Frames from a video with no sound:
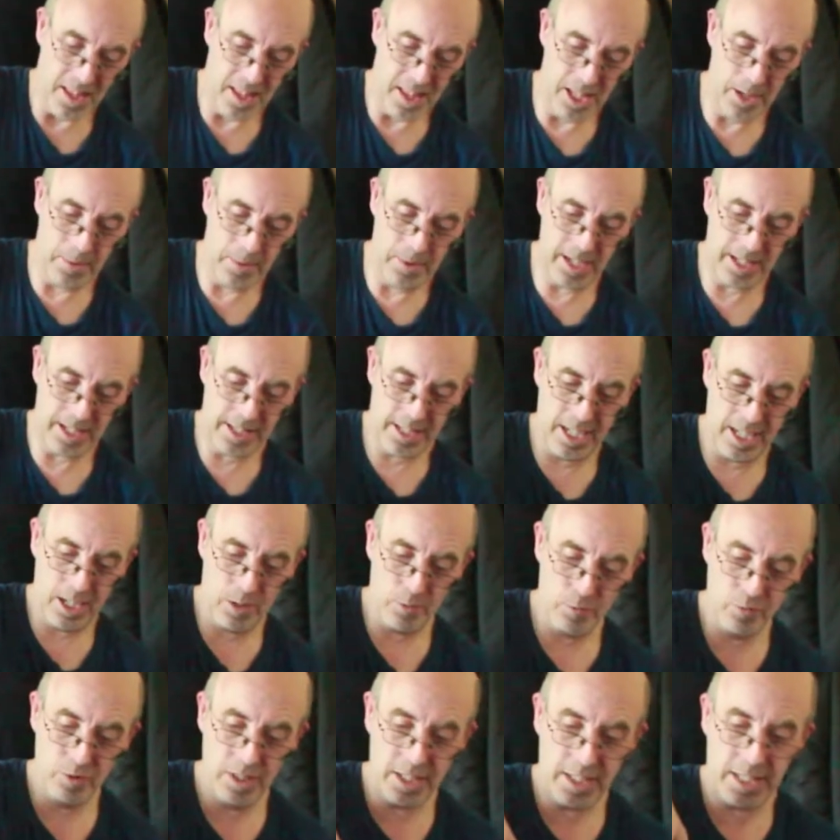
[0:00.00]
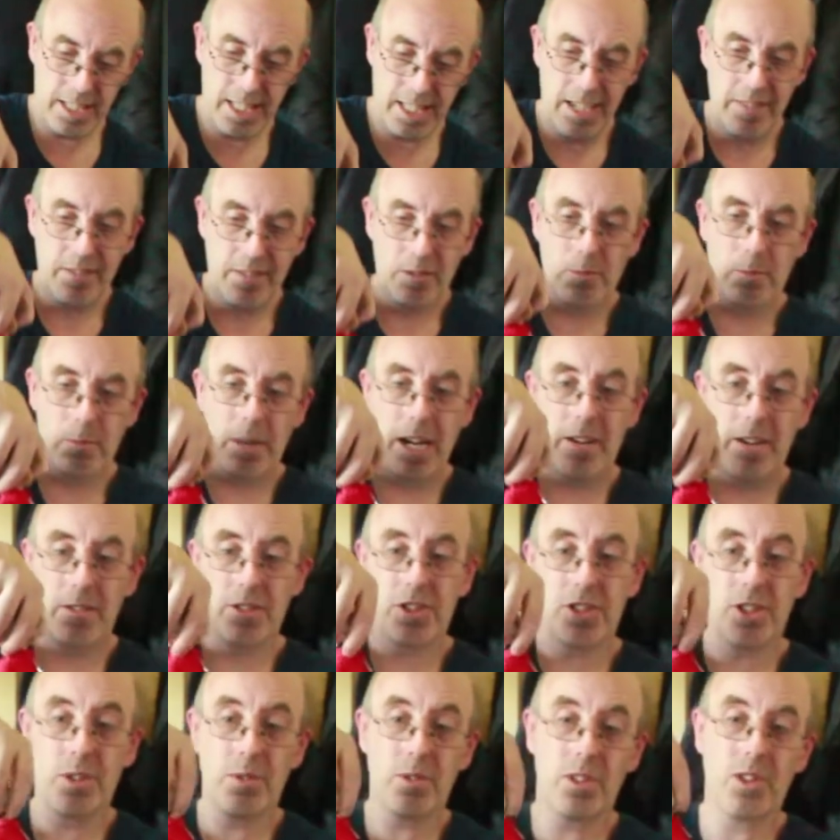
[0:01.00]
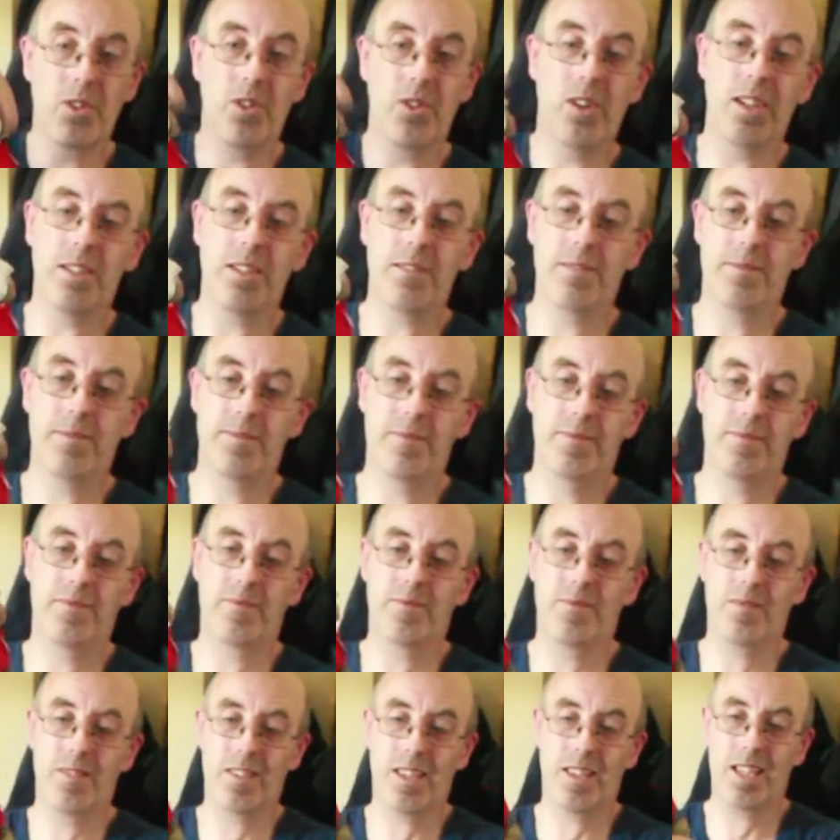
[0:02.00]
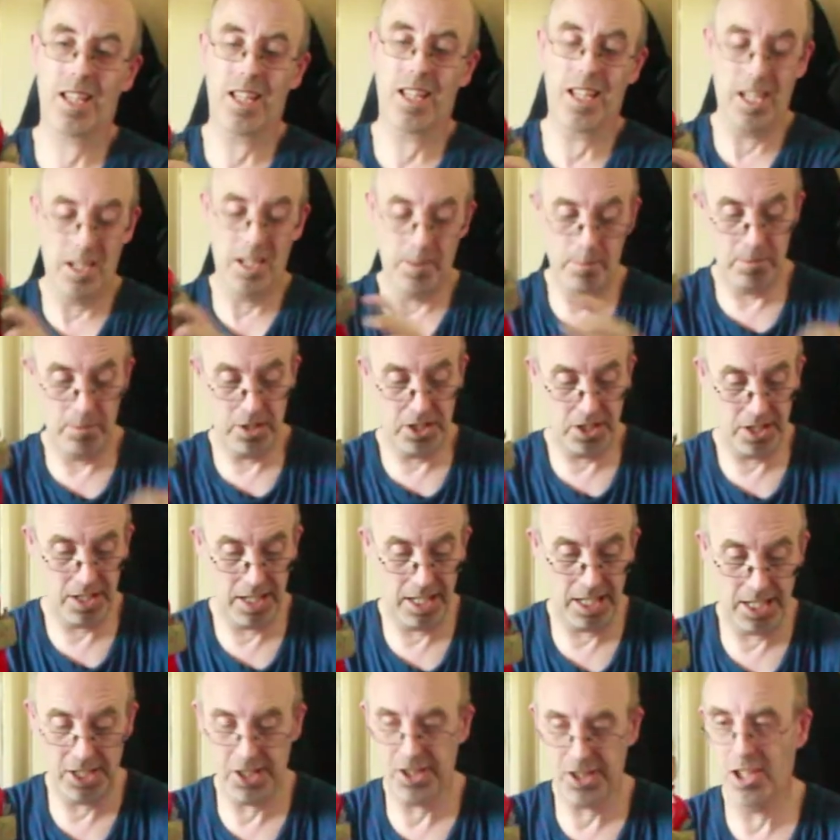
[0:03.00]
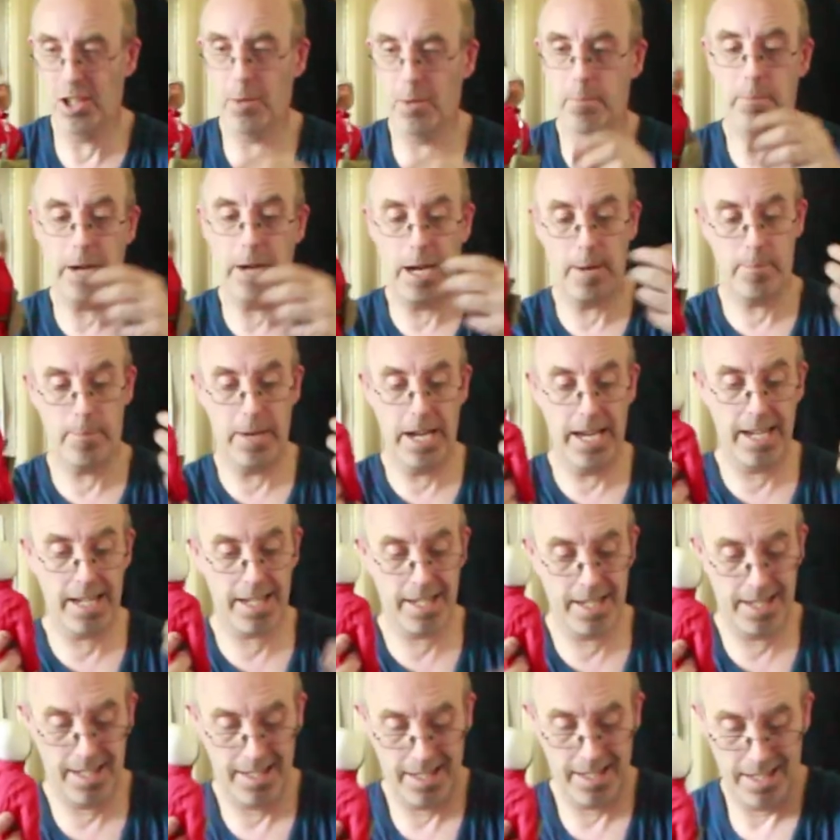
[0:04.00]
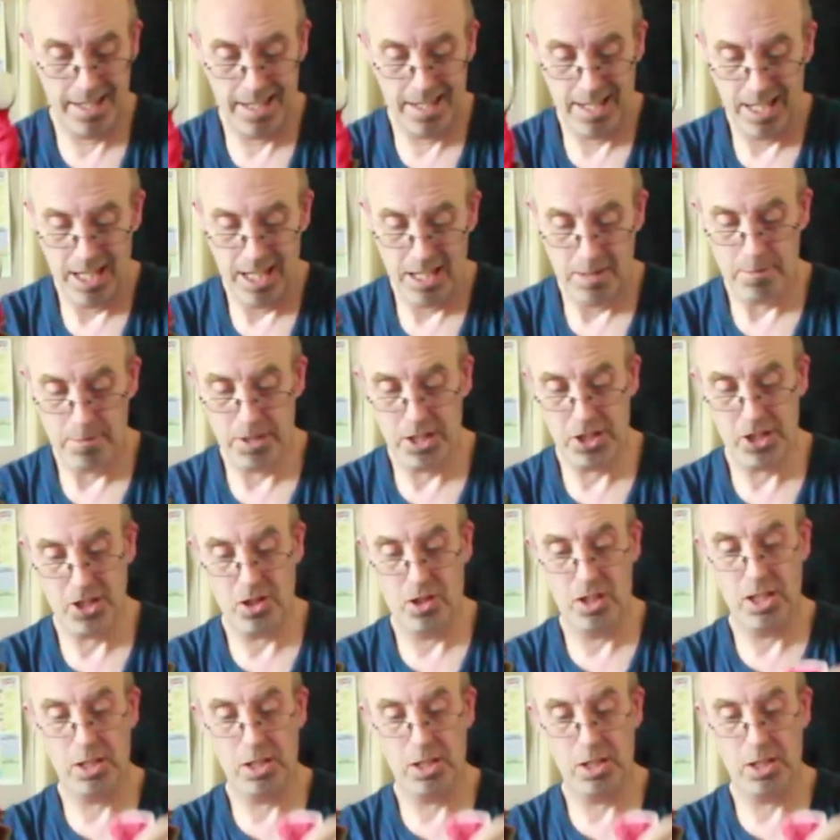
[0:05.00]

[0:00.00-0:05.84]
Here we had the old Red Devil parachute guy. Missing his backpack. He's got